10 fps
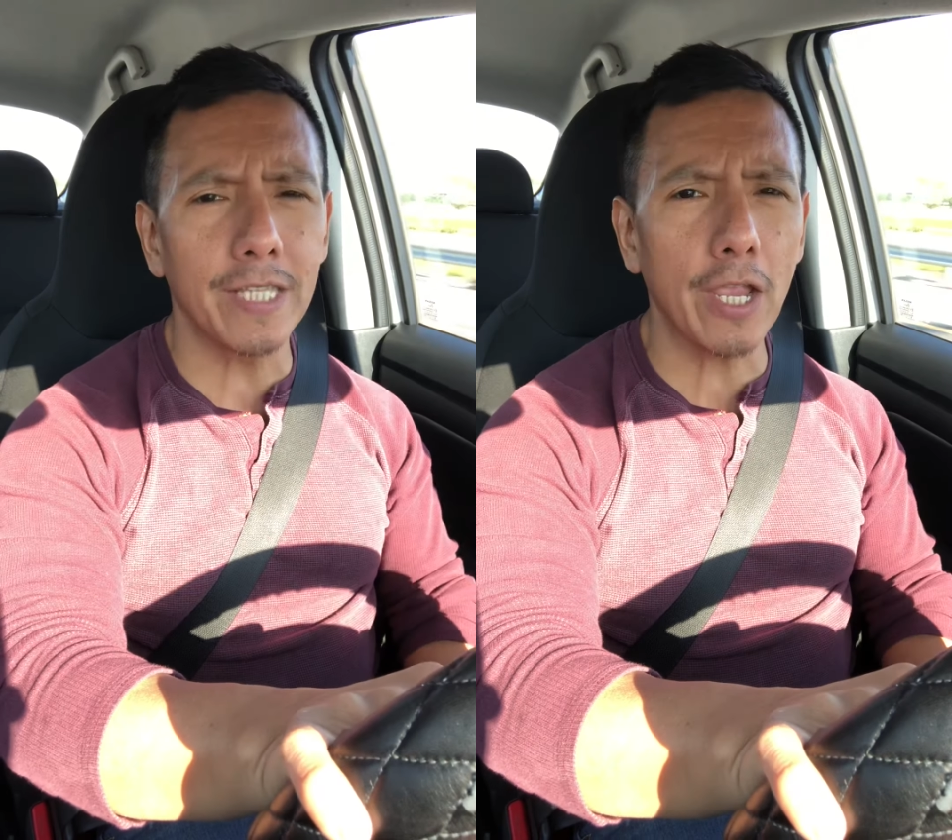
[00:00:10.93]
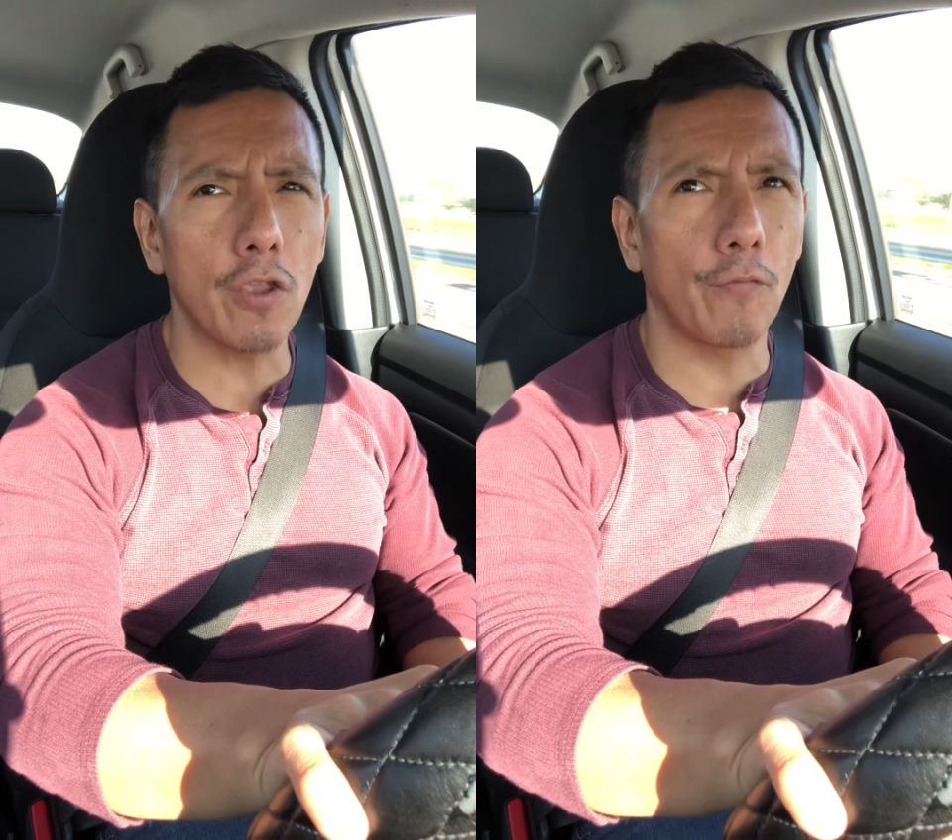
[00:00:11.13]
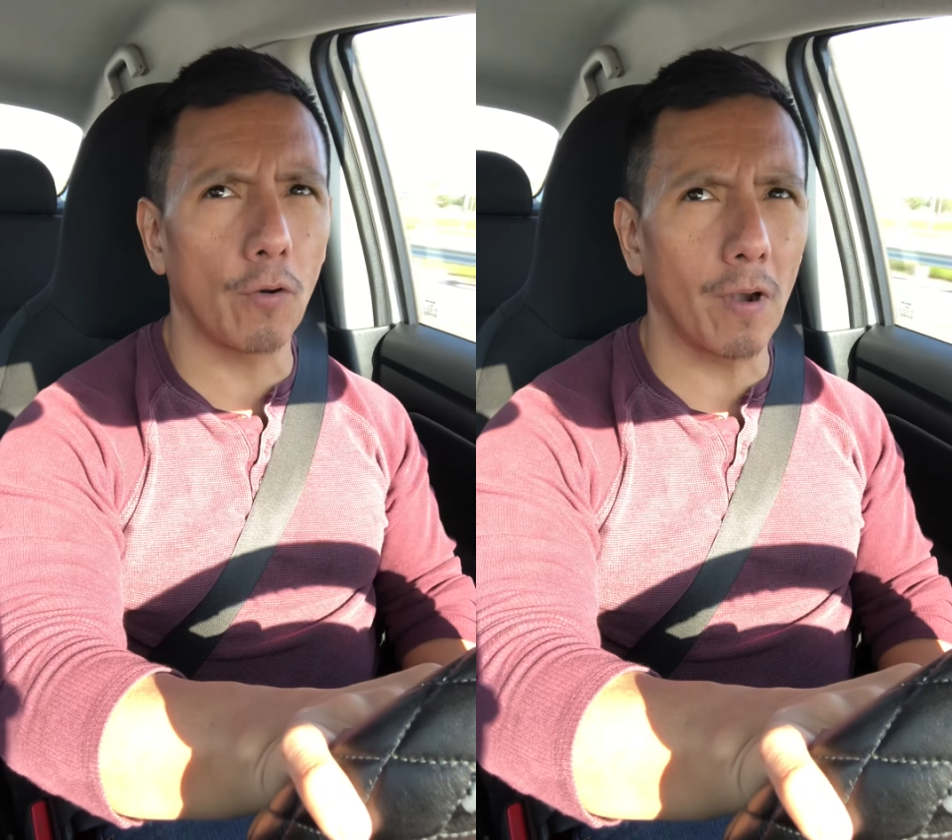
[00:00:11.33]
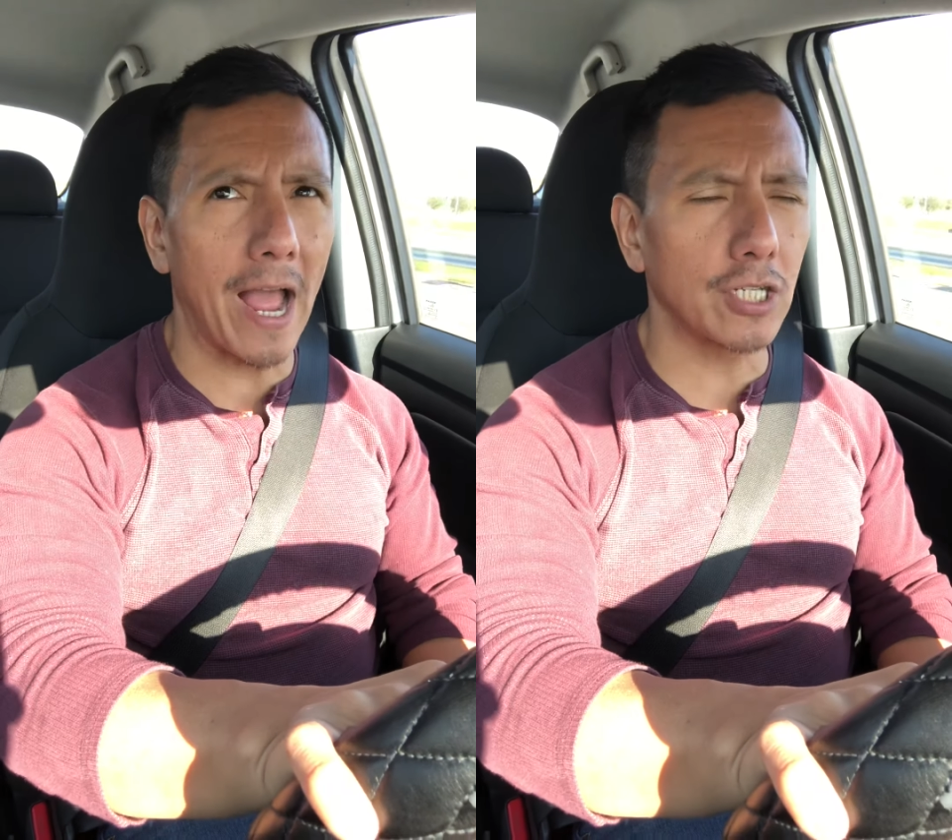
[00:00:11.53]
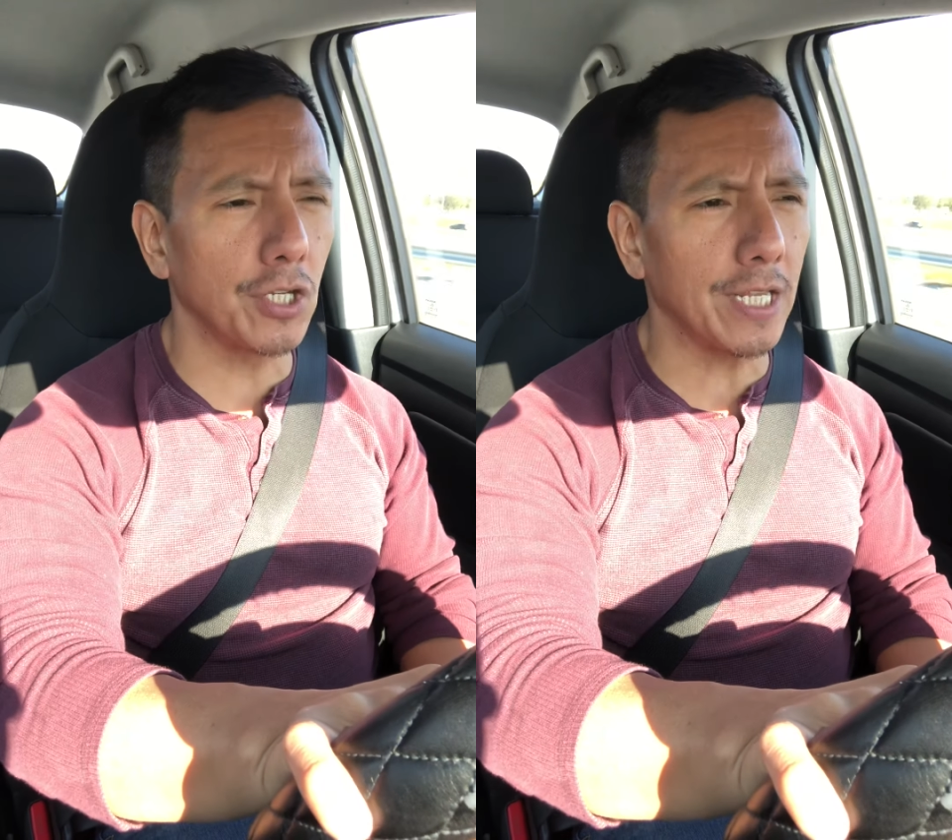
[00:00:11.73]
thank you for
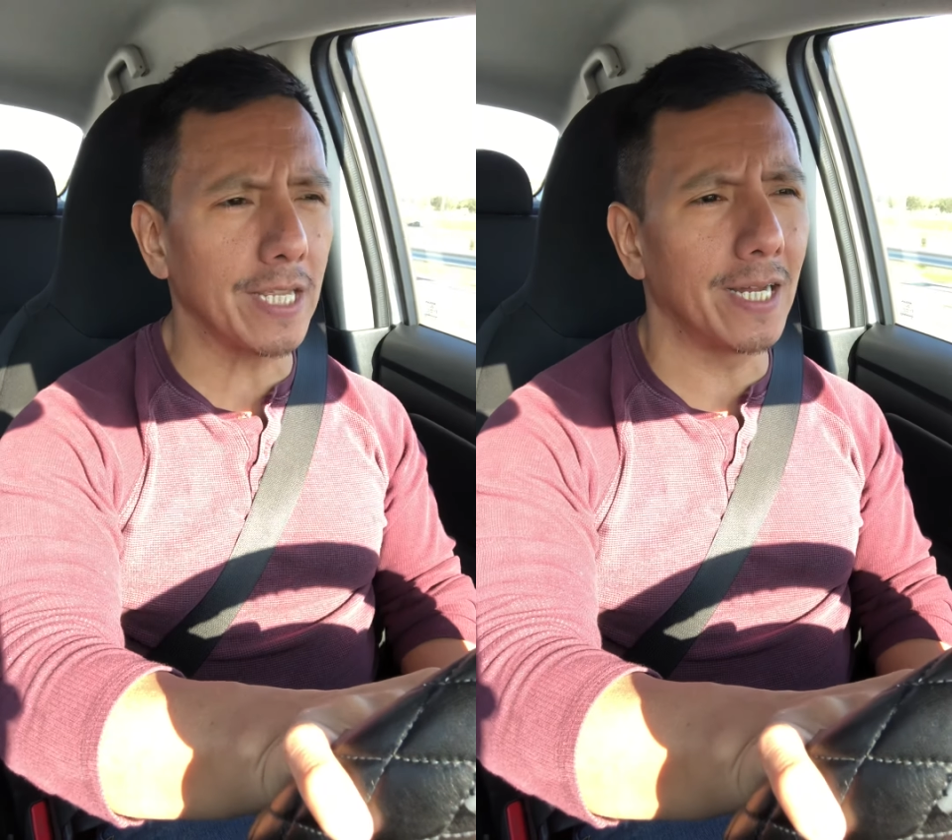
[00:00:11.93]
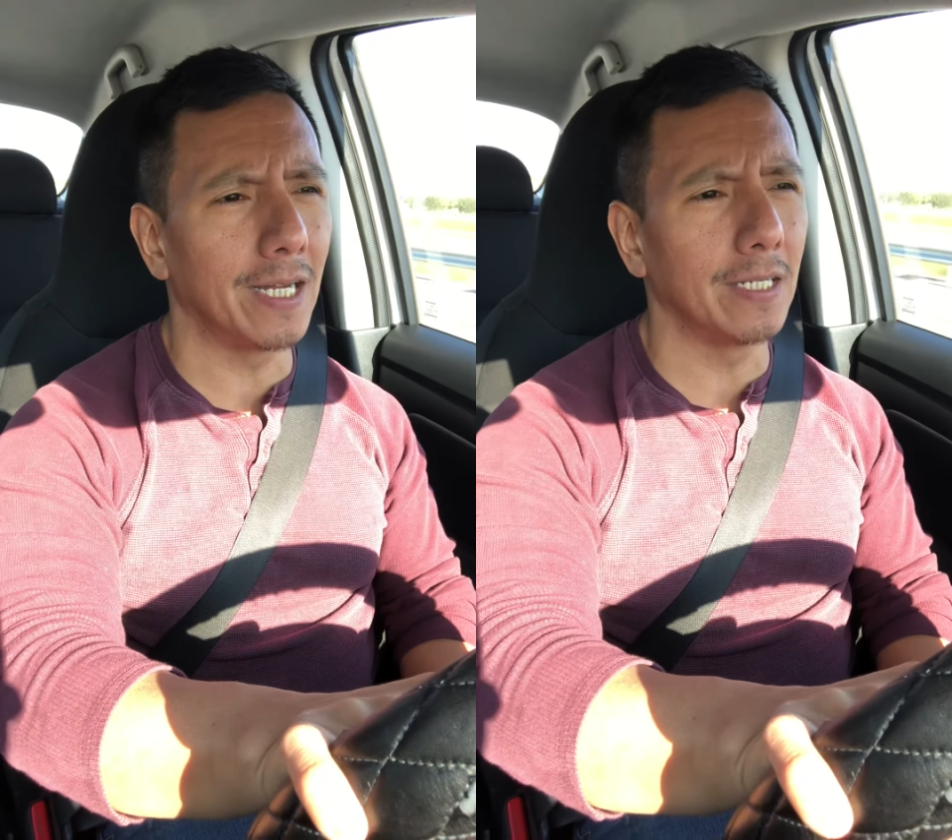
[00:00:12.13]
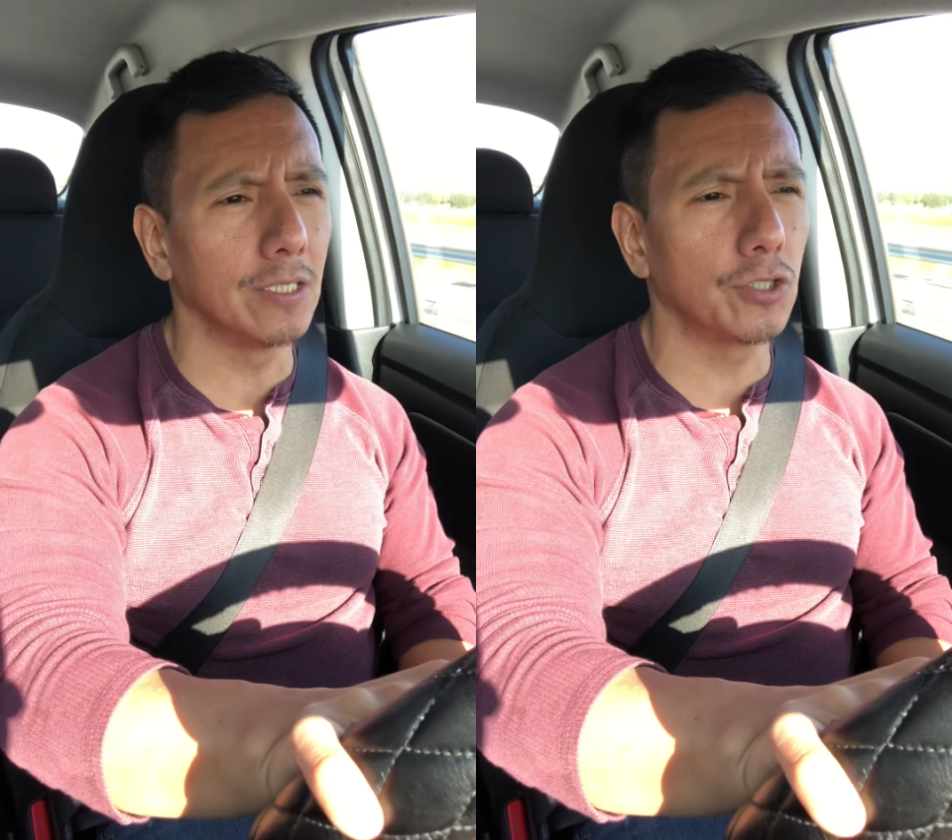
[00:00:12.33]
actually uh,